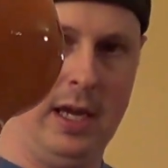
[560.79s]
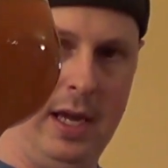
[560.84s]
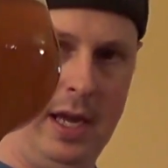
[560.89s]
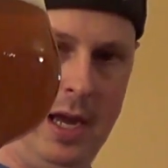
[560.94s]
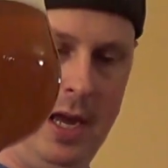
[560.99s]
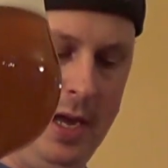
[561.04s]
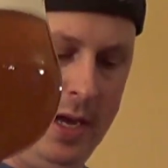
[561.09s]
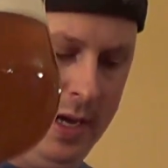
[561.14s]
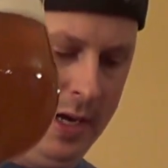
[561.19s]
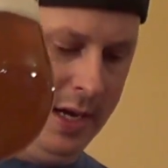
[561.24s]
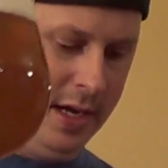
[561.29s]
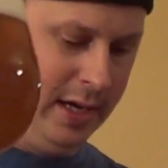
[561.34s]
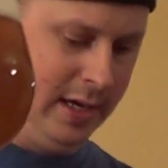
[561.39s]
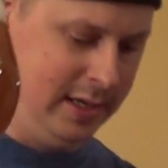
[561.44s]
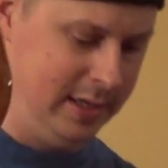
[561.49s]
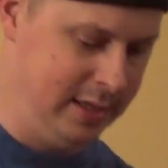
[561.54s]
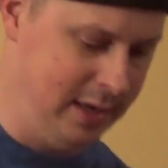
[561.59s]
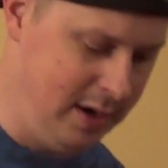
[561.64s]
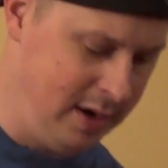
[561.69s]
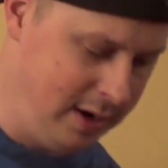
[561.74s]

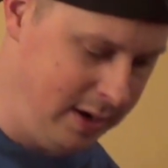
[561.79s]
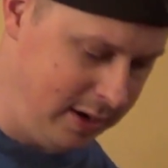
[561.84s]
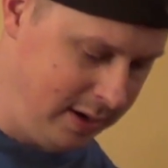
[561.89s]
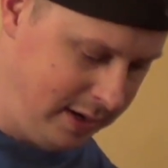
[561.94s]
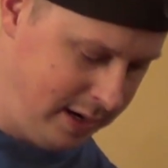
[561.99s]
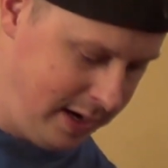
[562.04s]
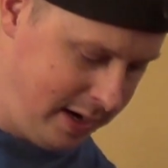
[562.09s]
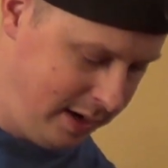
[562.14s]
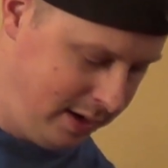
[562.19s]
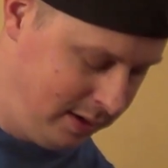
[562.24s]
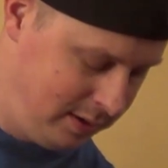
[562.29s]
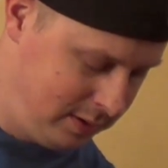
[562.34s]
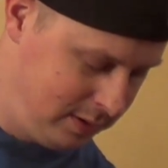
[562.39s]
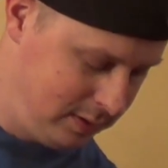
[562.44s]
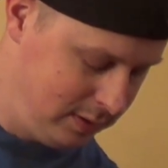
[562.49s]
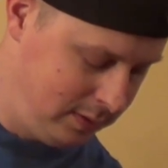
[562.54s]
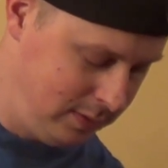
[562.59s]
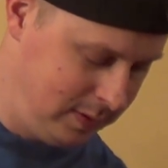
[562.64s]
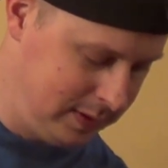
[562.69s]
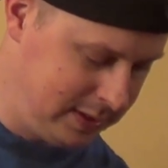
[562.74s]
and our,
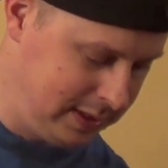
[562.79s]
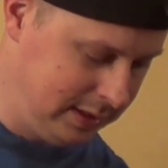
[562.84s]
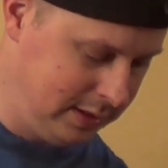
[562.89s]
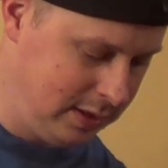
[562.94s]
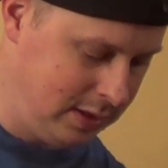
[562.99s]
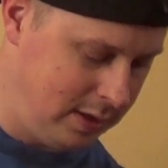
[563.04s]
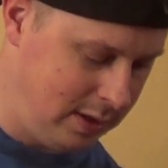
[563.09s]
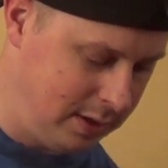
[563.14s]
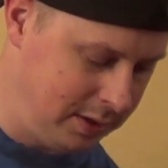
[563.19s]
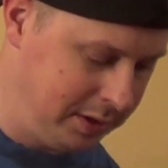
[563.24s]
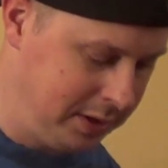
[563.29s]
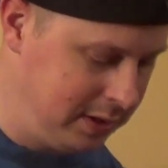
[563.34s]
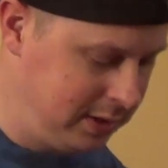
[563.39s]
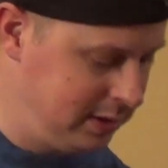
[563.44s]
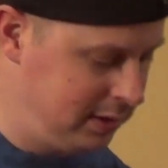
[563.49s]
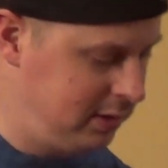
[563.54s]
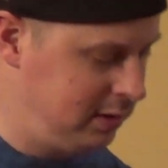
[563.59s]
what's it called?